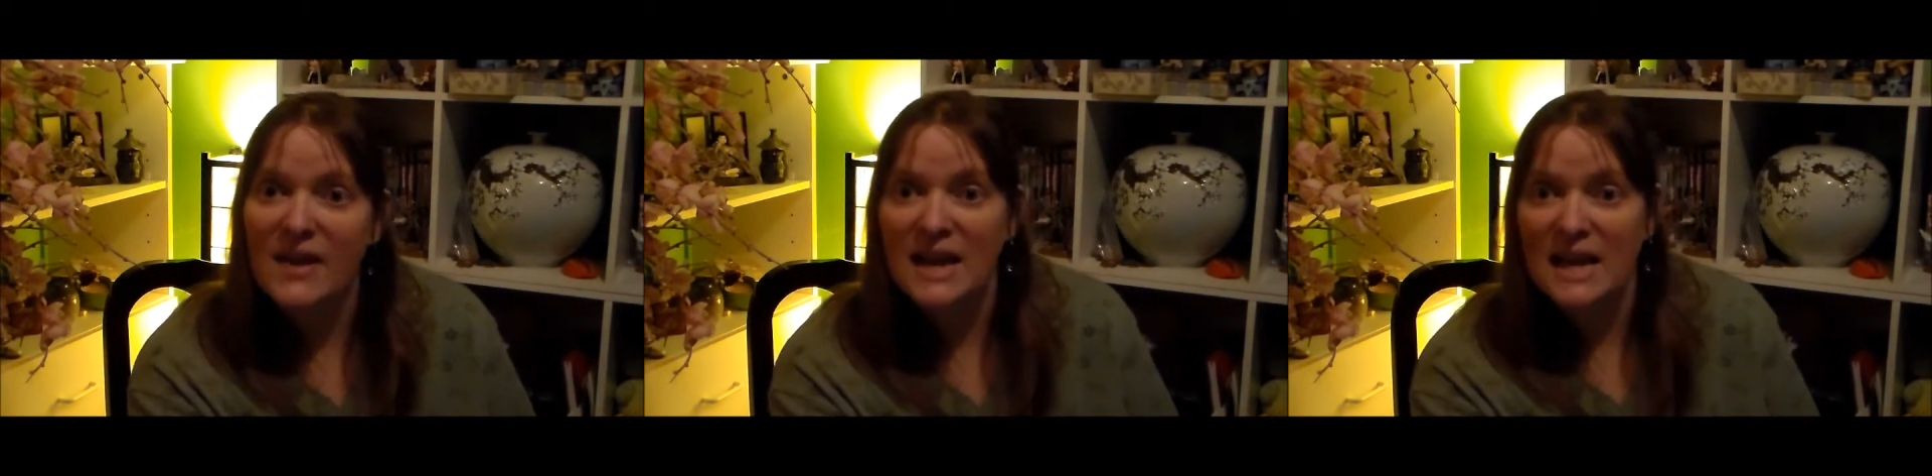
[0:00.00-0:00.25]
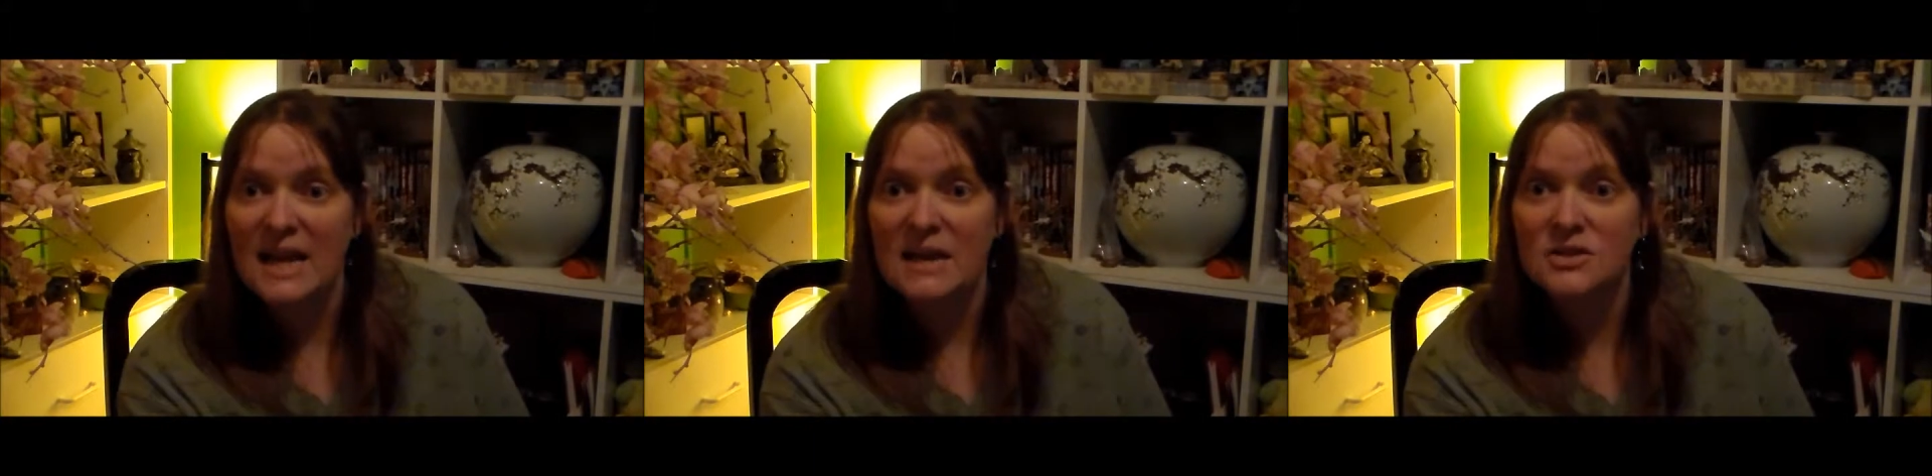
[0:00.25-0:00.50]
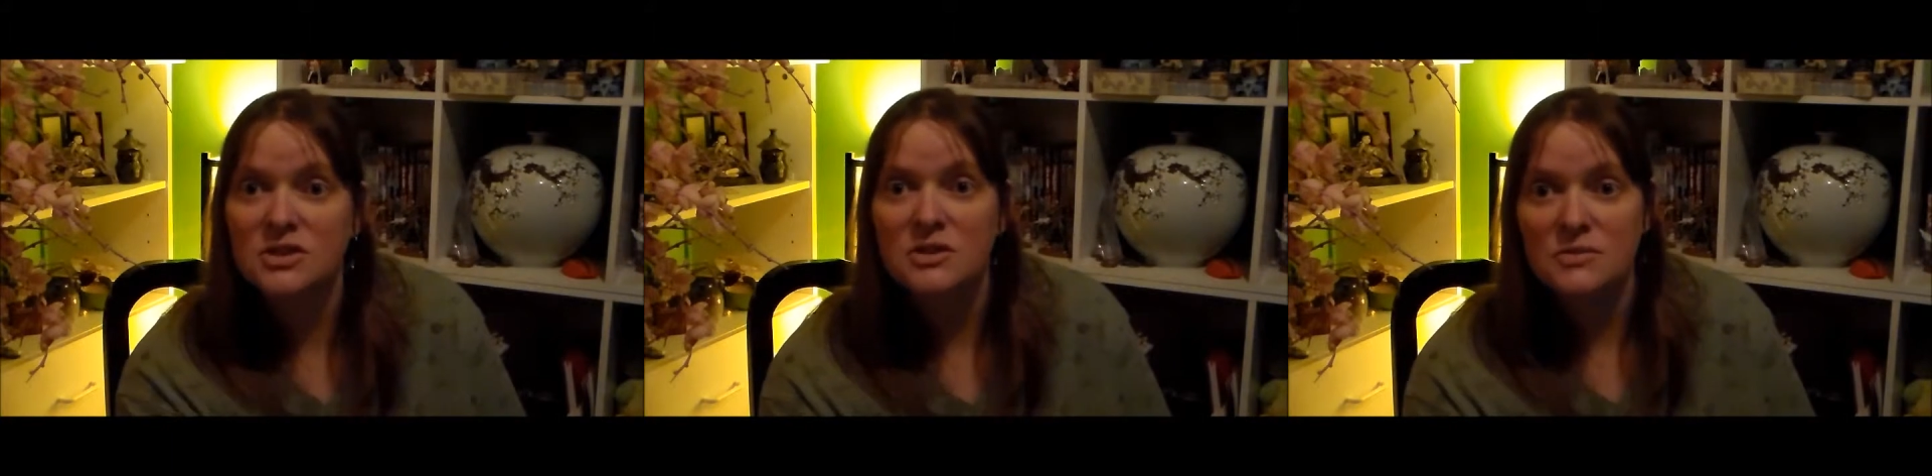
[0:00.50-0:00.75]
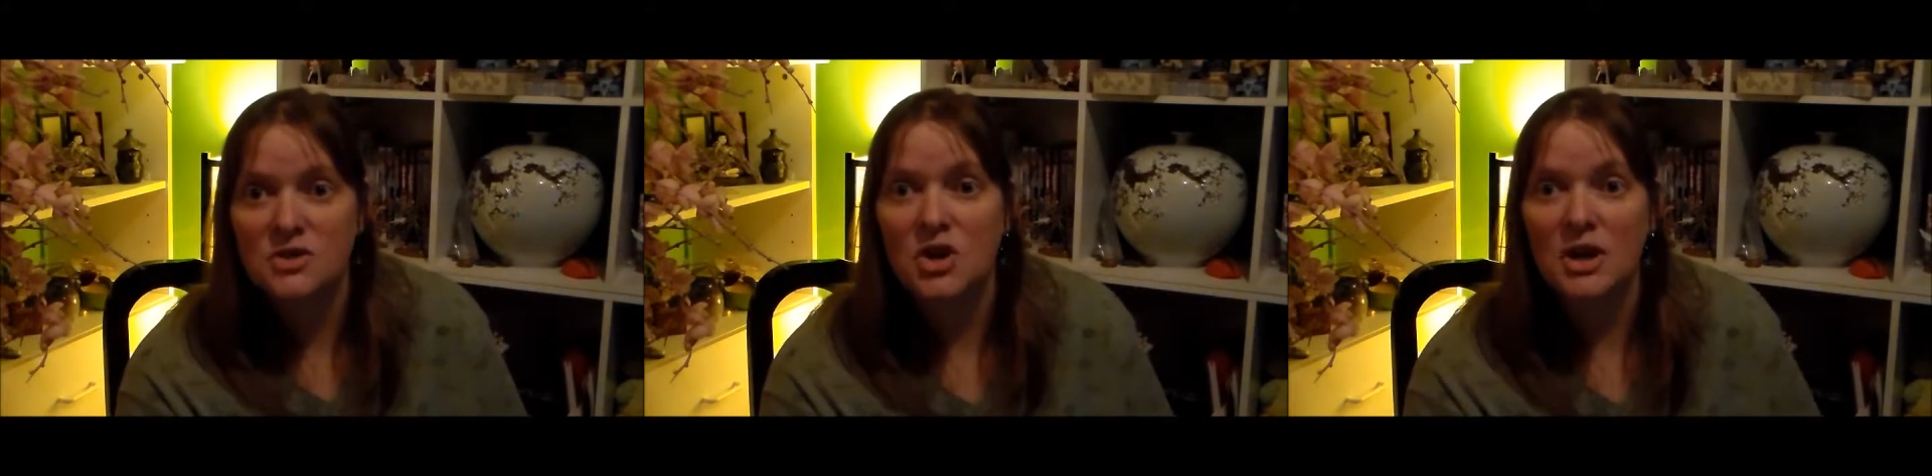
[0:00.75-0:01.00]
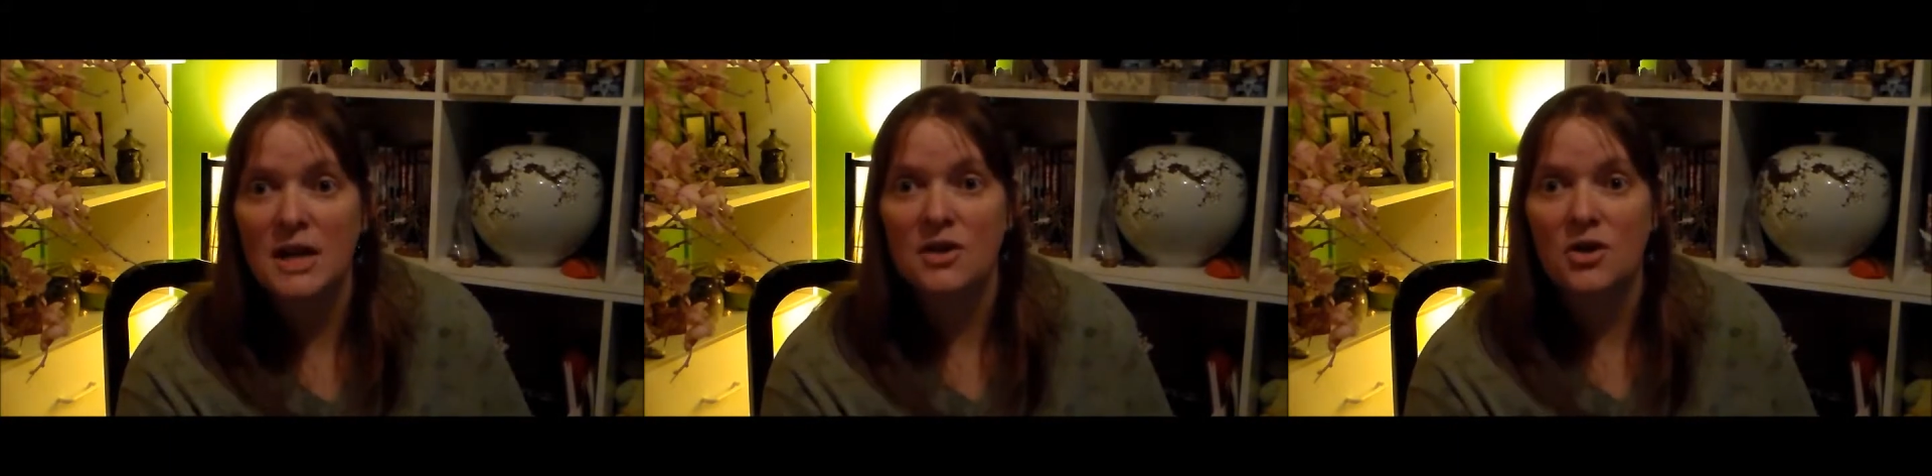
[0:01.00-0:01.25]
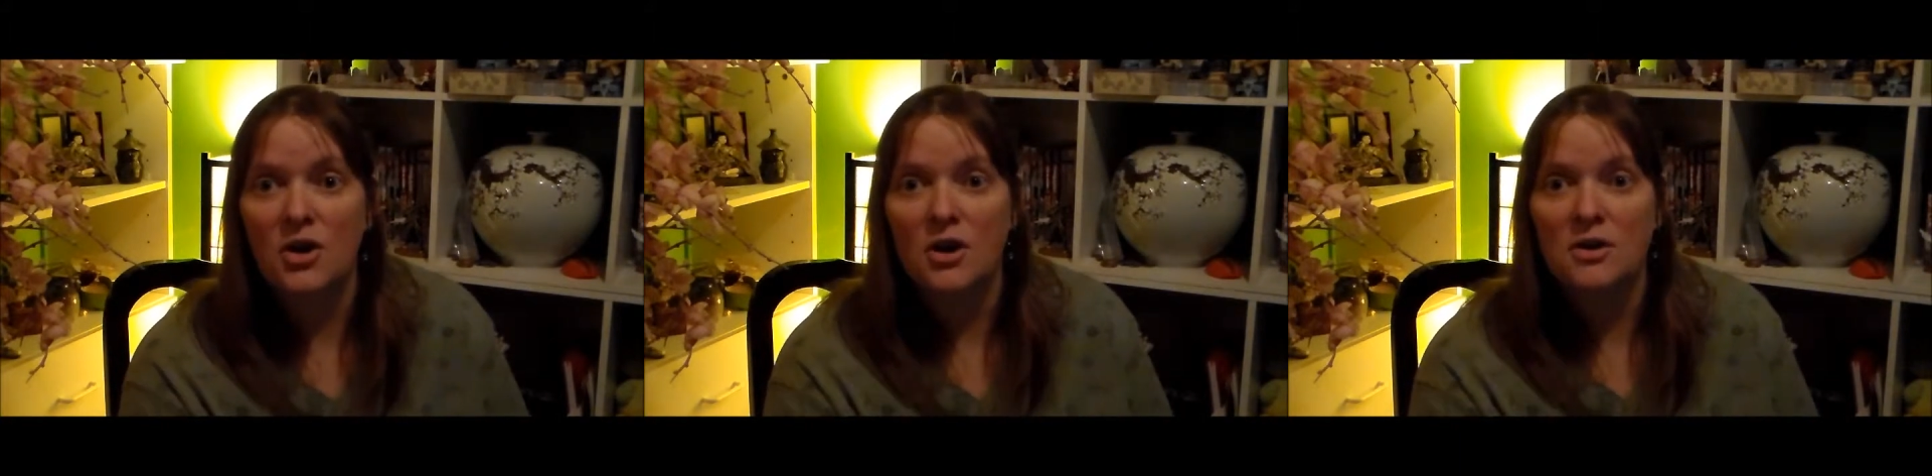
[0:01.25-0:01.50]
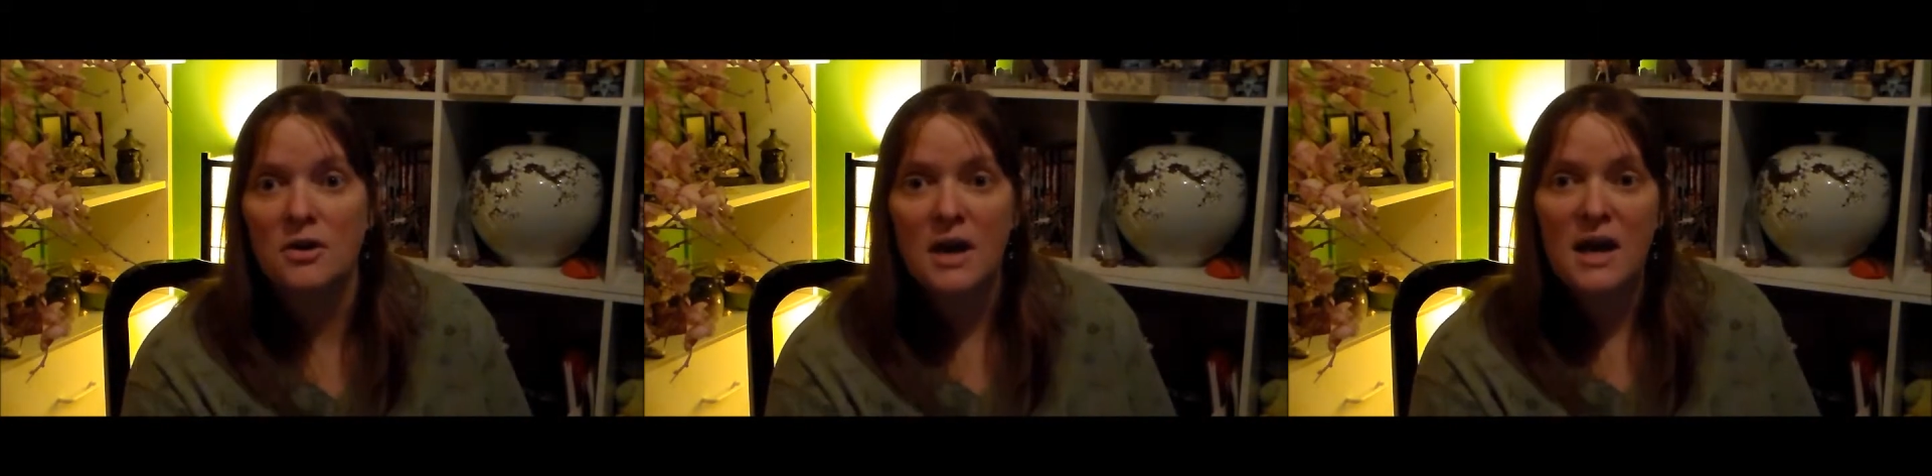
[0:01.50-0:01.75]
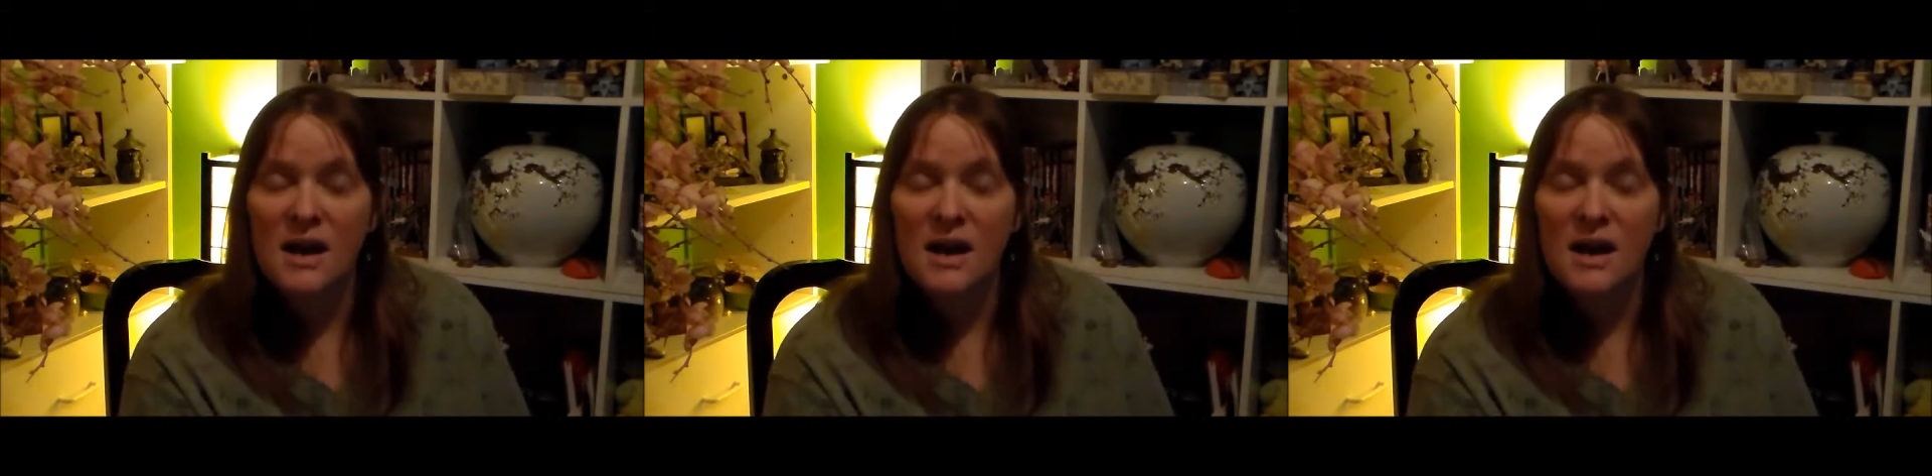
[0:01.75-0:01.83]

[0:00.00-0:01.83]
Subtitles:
they need to start kindergarten.